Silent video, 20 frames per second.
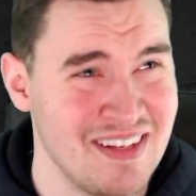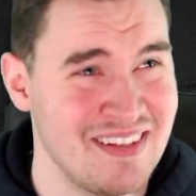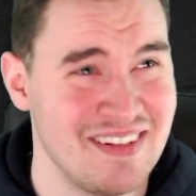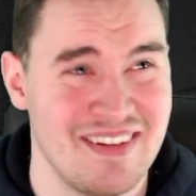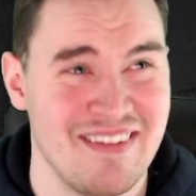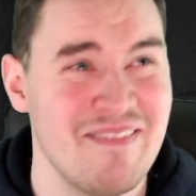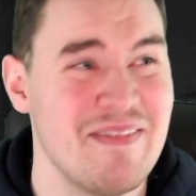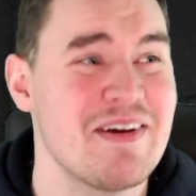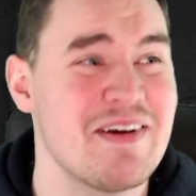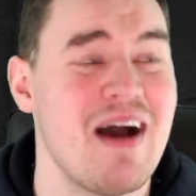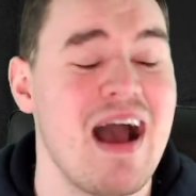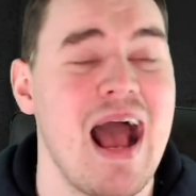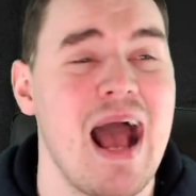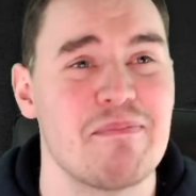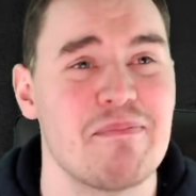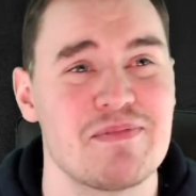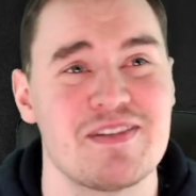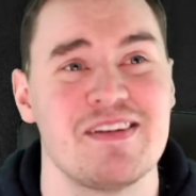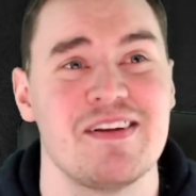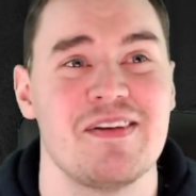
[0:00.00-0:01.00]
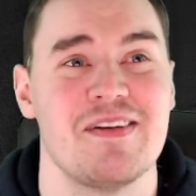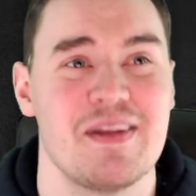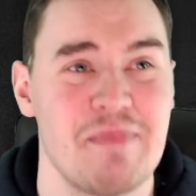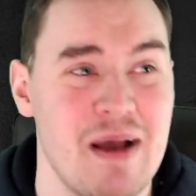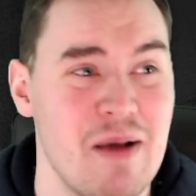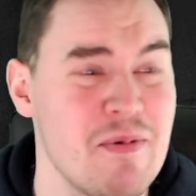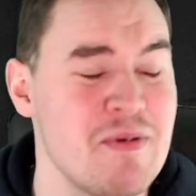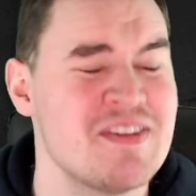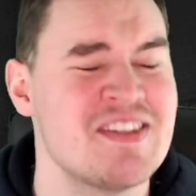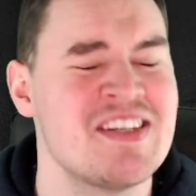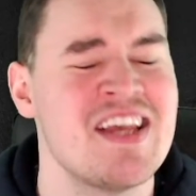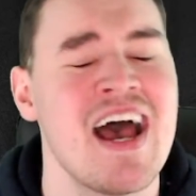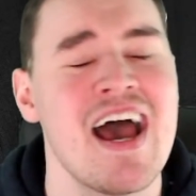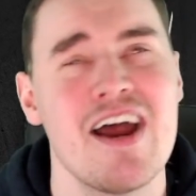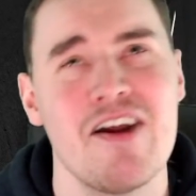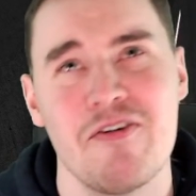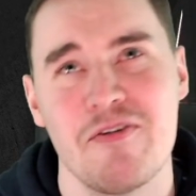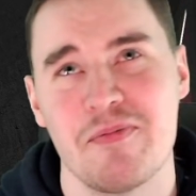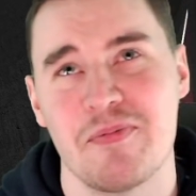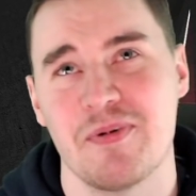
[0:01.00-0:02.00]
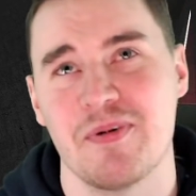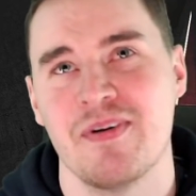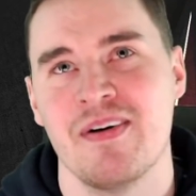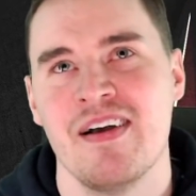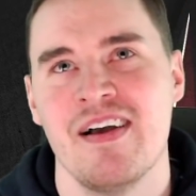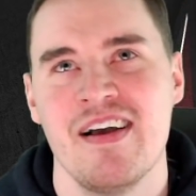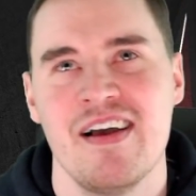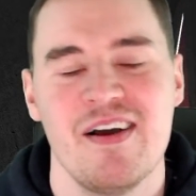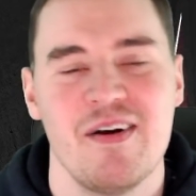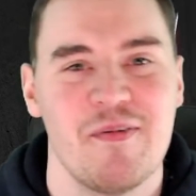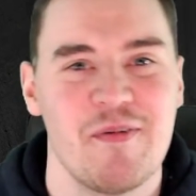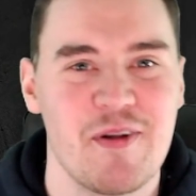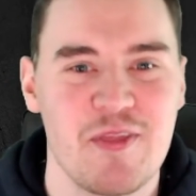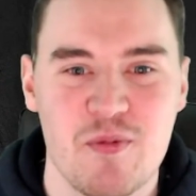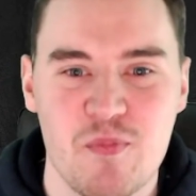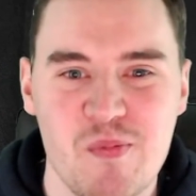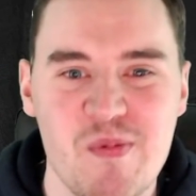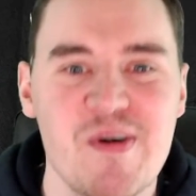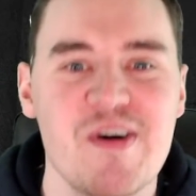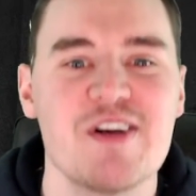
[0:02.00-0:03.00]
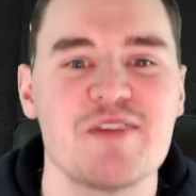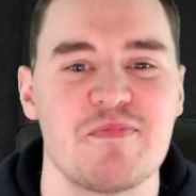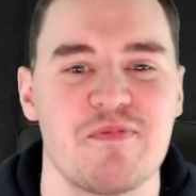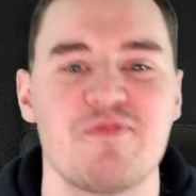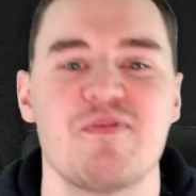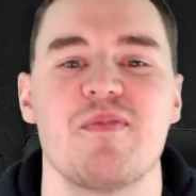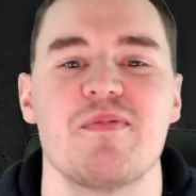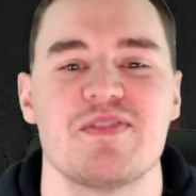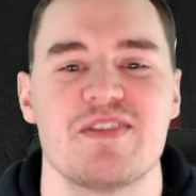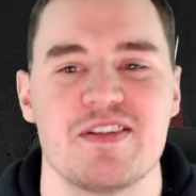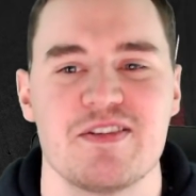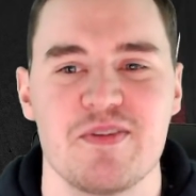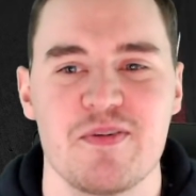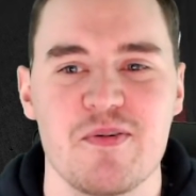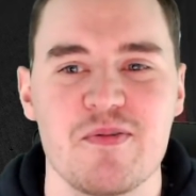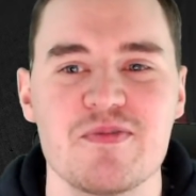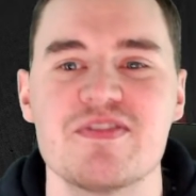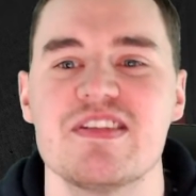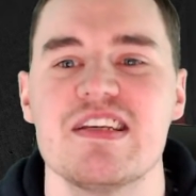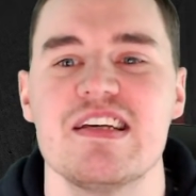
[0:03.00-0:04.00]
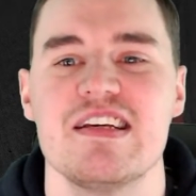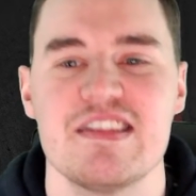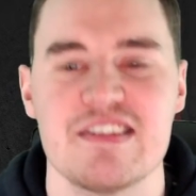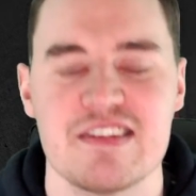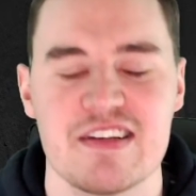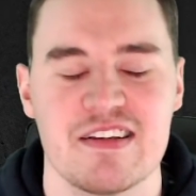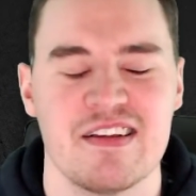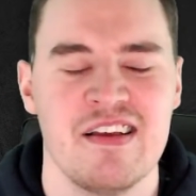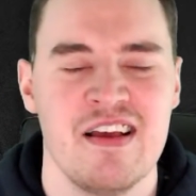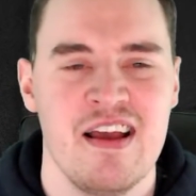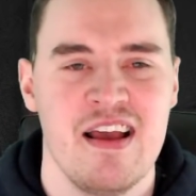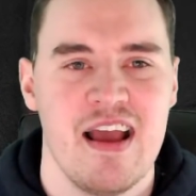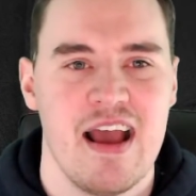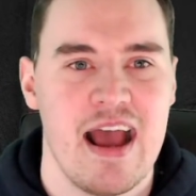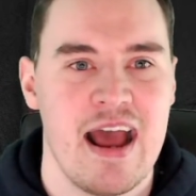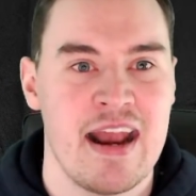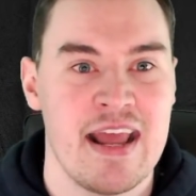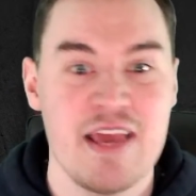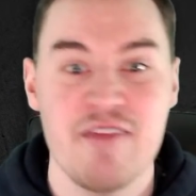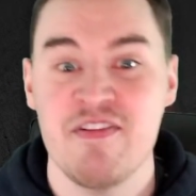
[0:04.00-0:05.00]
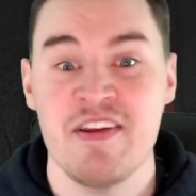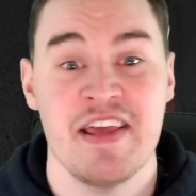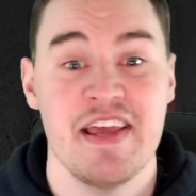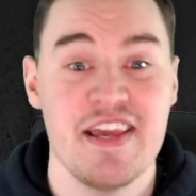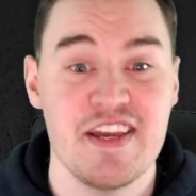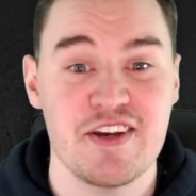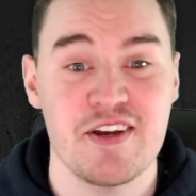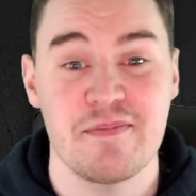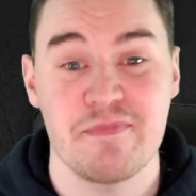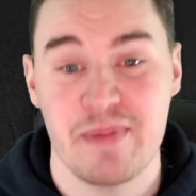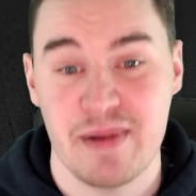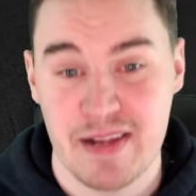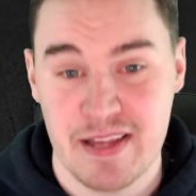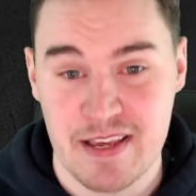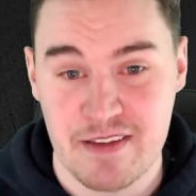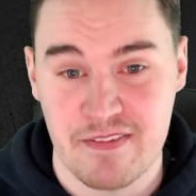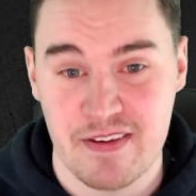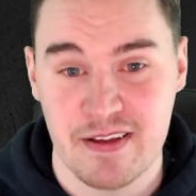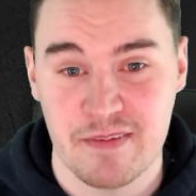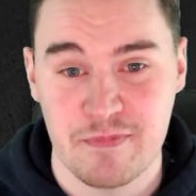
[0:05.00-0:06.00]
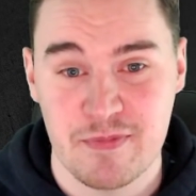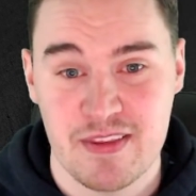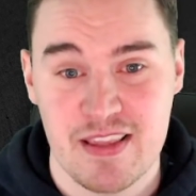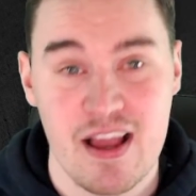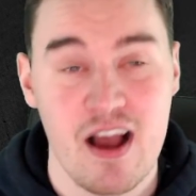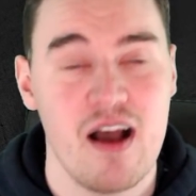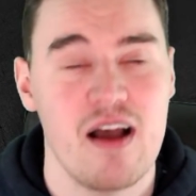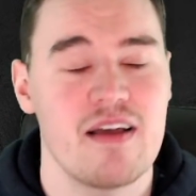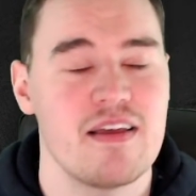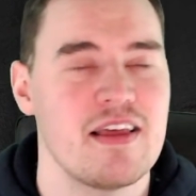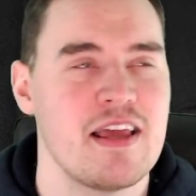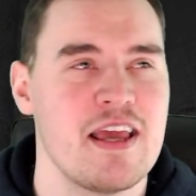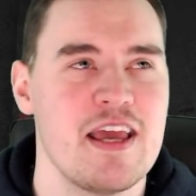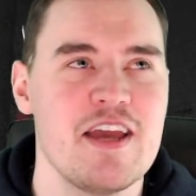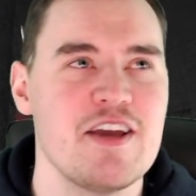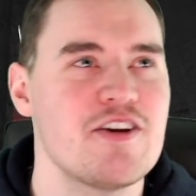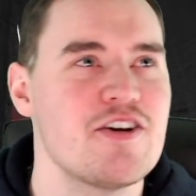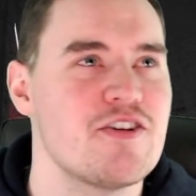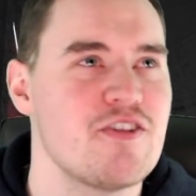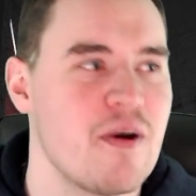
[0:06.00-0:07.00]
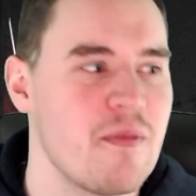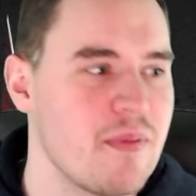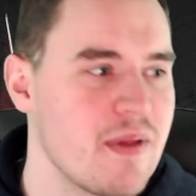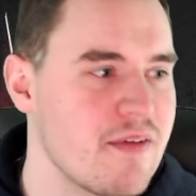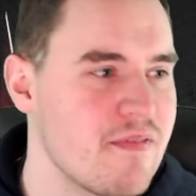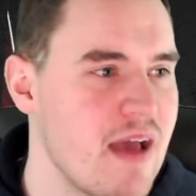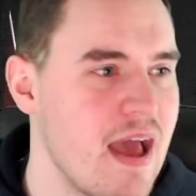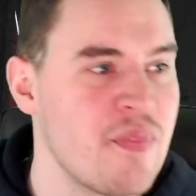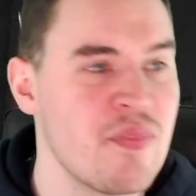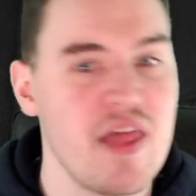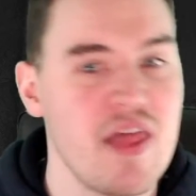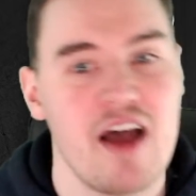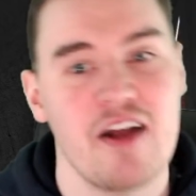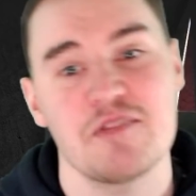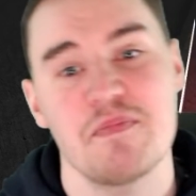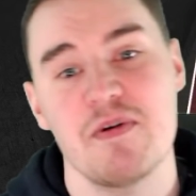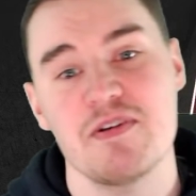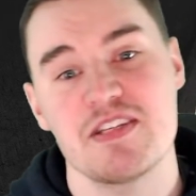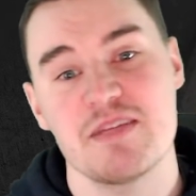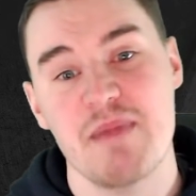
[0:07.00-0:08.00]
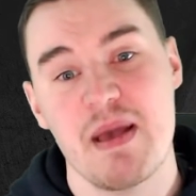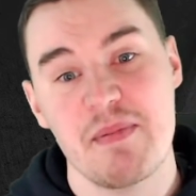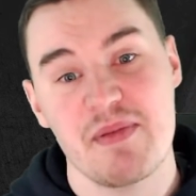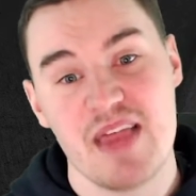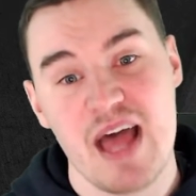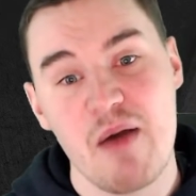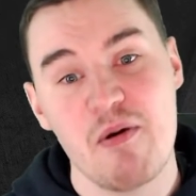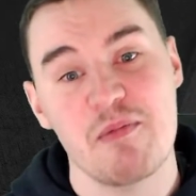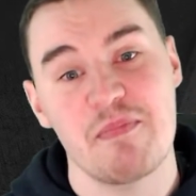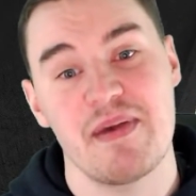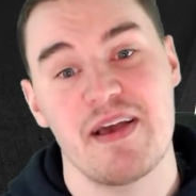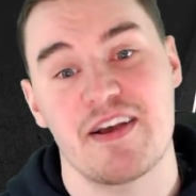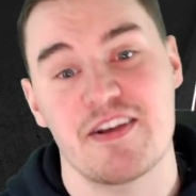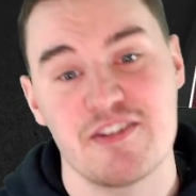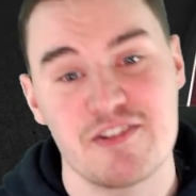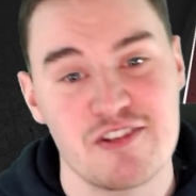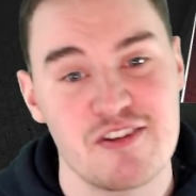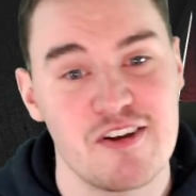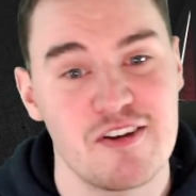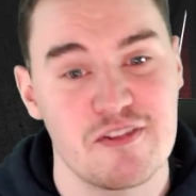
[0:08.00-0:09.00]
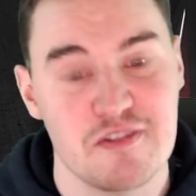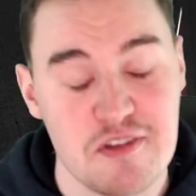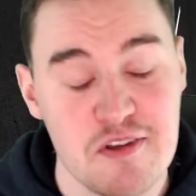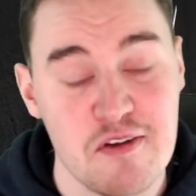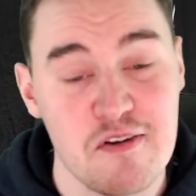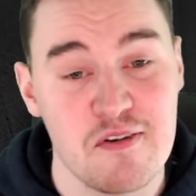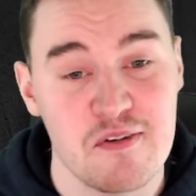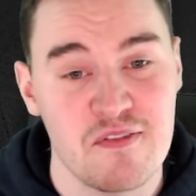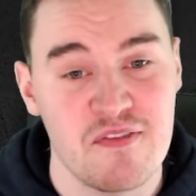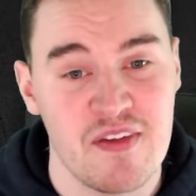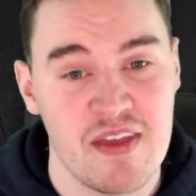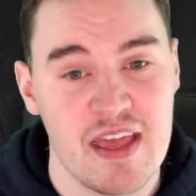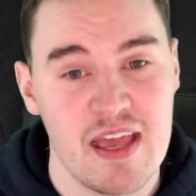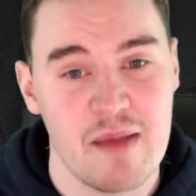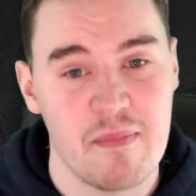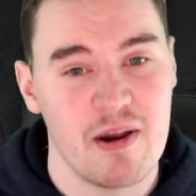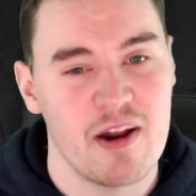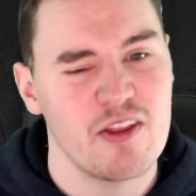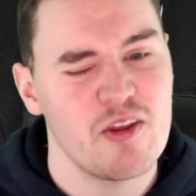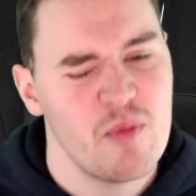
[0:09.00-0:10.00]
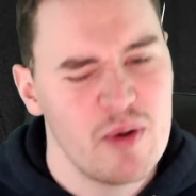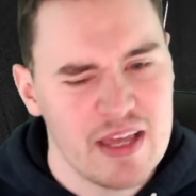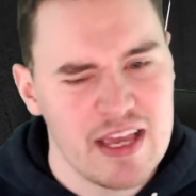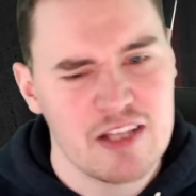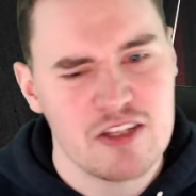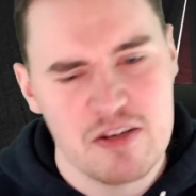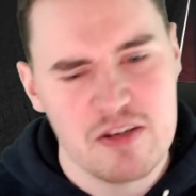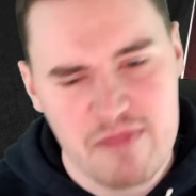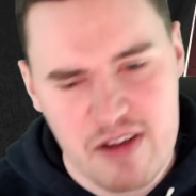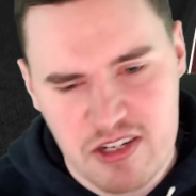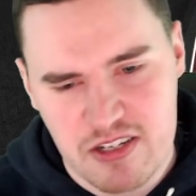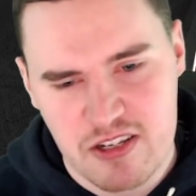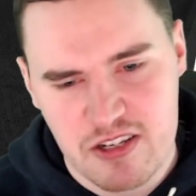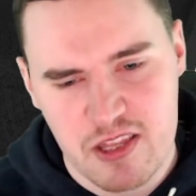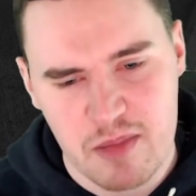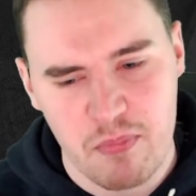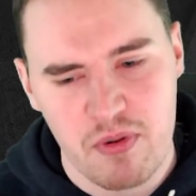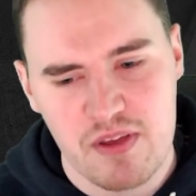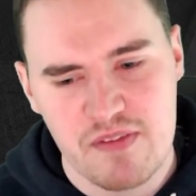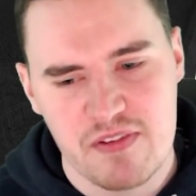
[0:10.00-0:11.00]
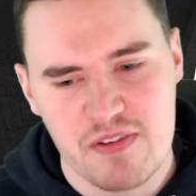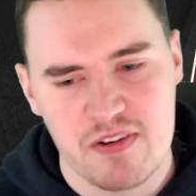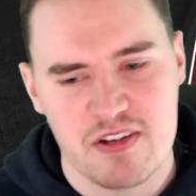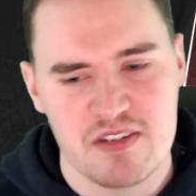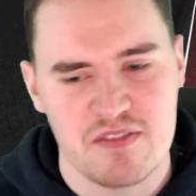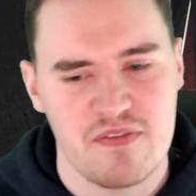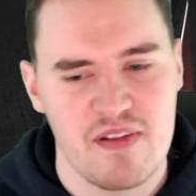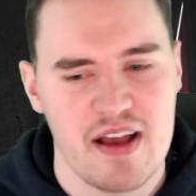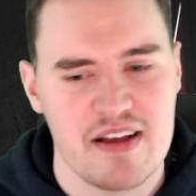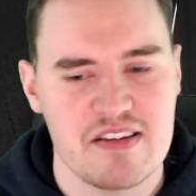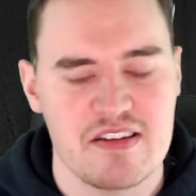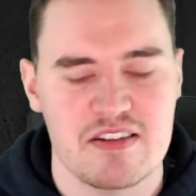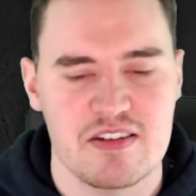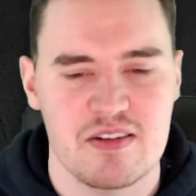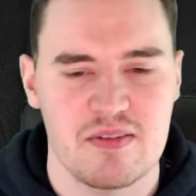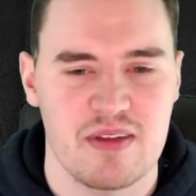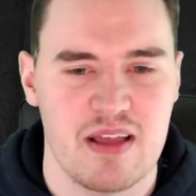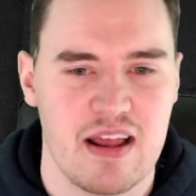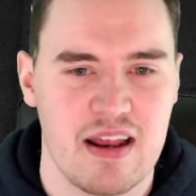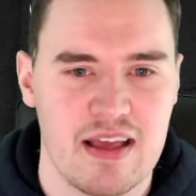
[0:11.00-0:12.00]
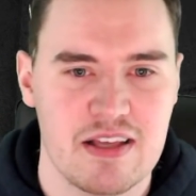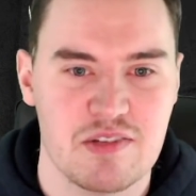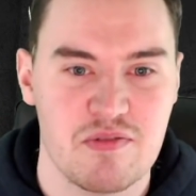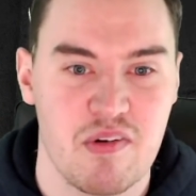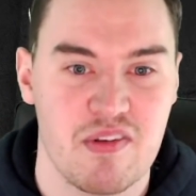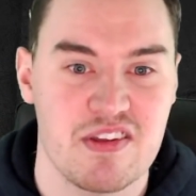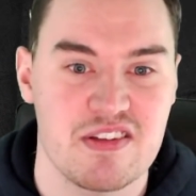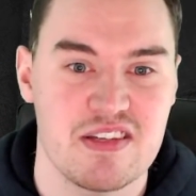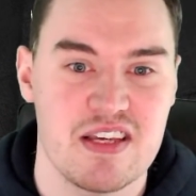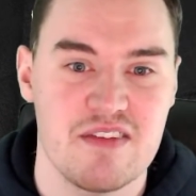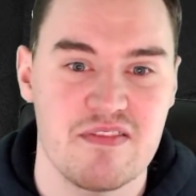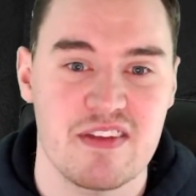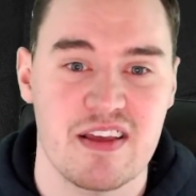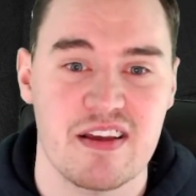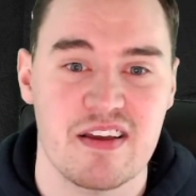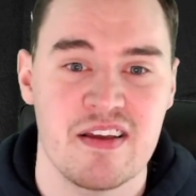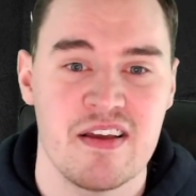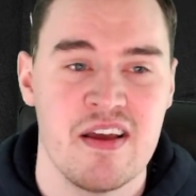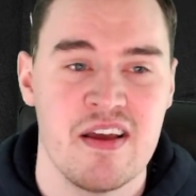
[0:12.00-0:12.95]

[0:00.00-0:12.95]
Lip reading: We got absolutely battered. We were terrible. One of the worst performances all season. And even he couldn't believe it. He could not believe it. And I suppose maybe that would be a concern too for him. And I don't want to get too much into the preview because Flex is doing that later on this evening.